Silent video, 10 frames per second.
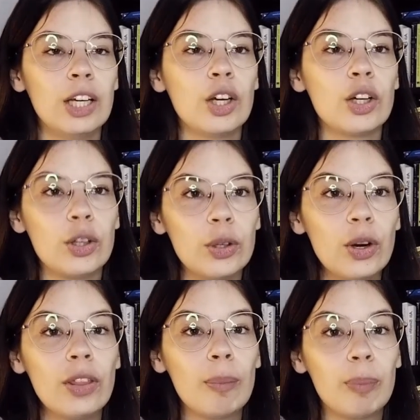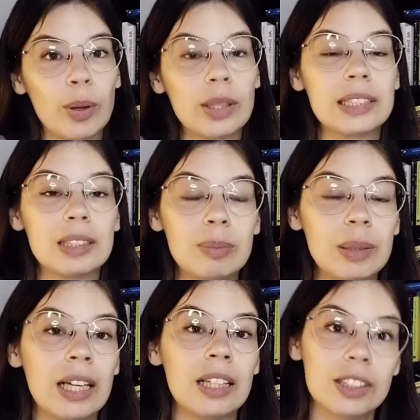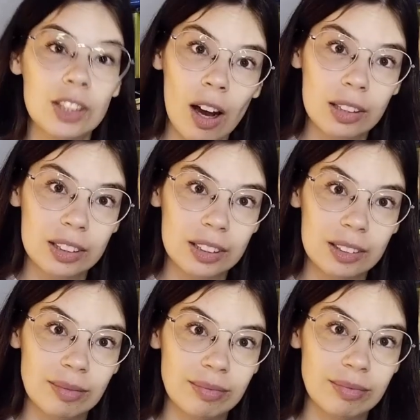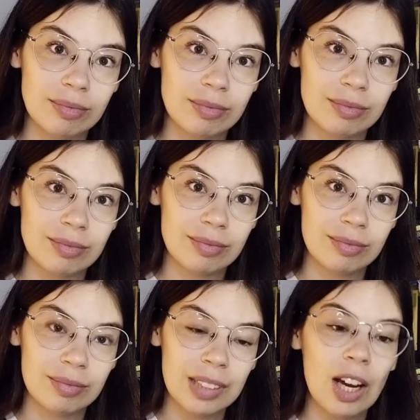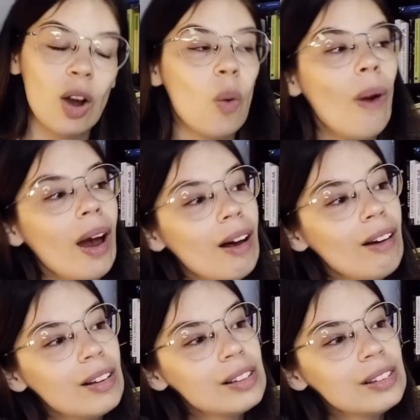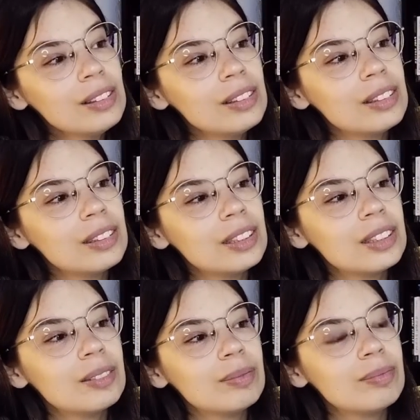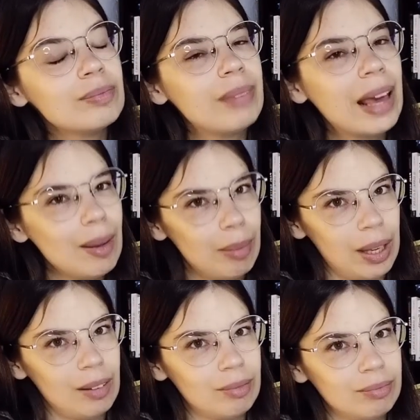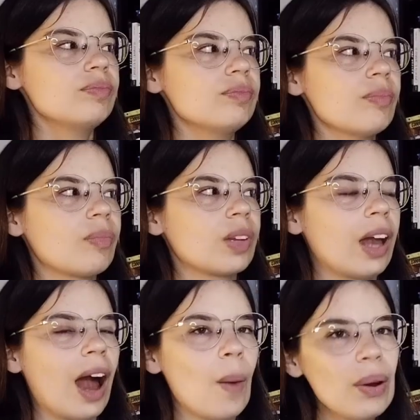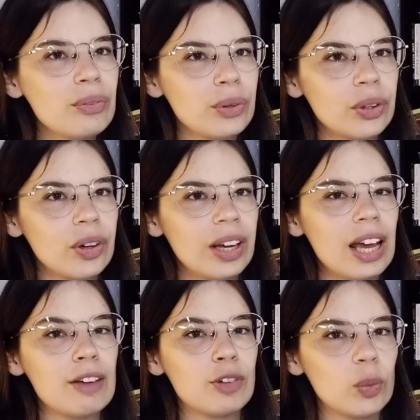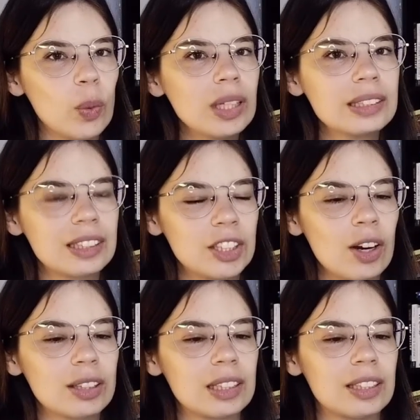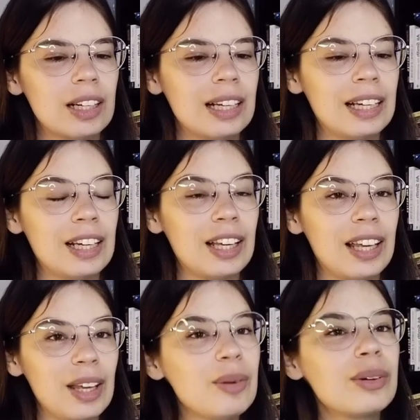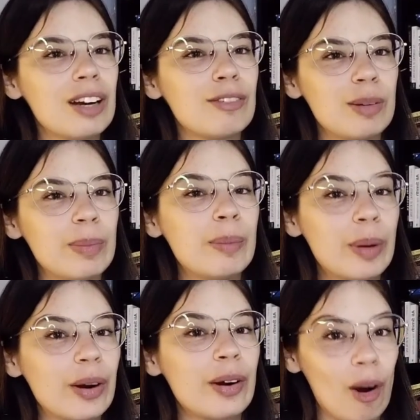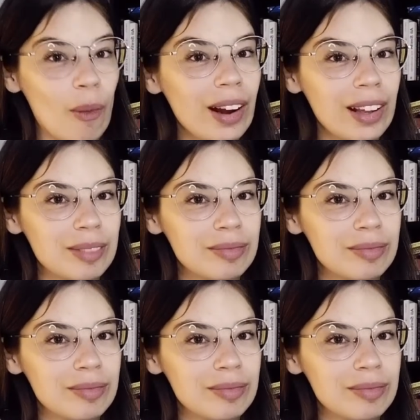Could that person be the doctor? Well, maybe. However, if it was the doctor, he would have remembered her already.